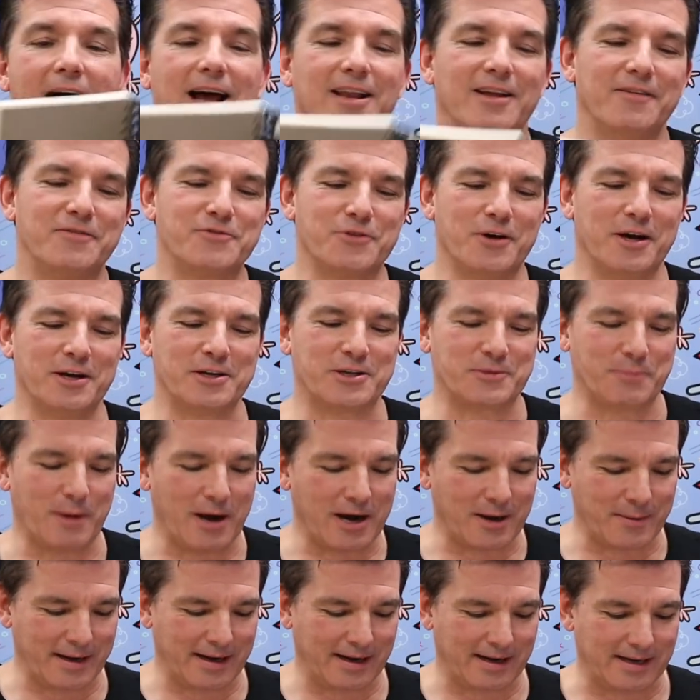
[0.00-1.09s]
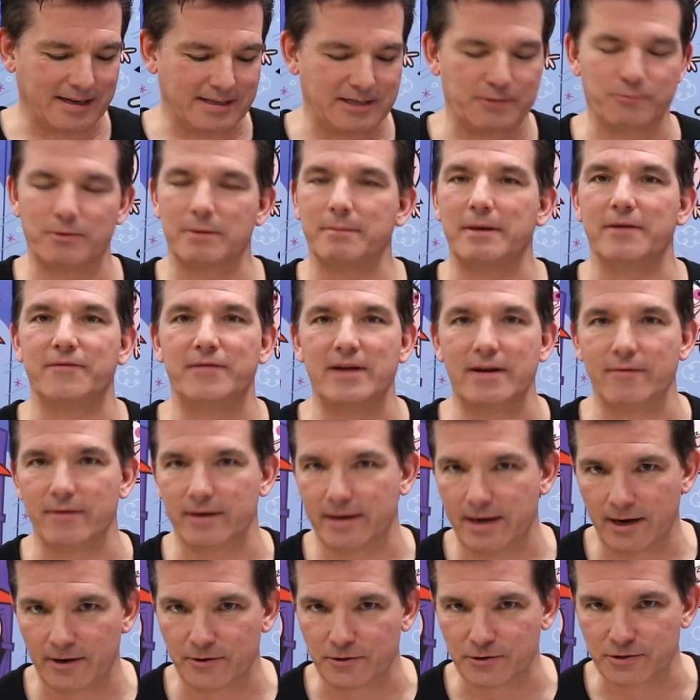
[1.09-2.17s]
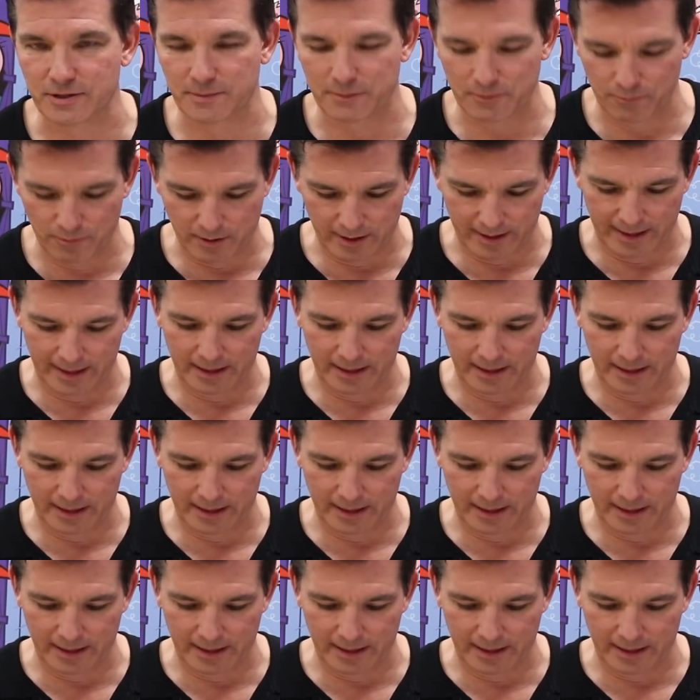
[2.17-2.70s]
I love drawing Spider-Man because he's one of my favorite characters, number one.